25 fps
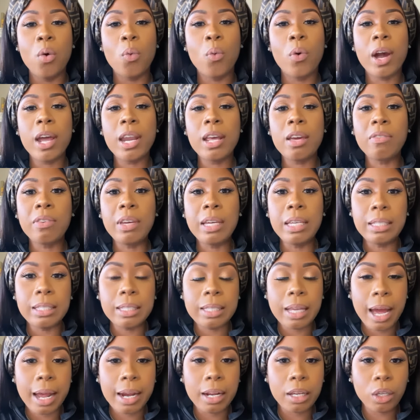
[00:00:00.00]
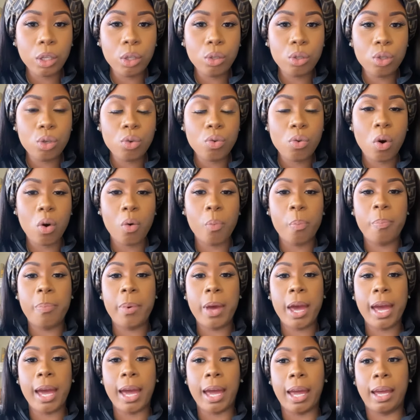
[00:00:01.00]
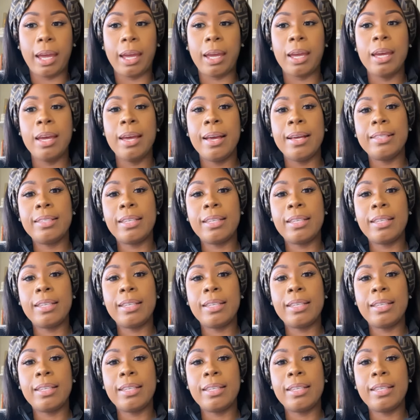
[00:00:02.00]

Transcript: What if he's telling you to obey,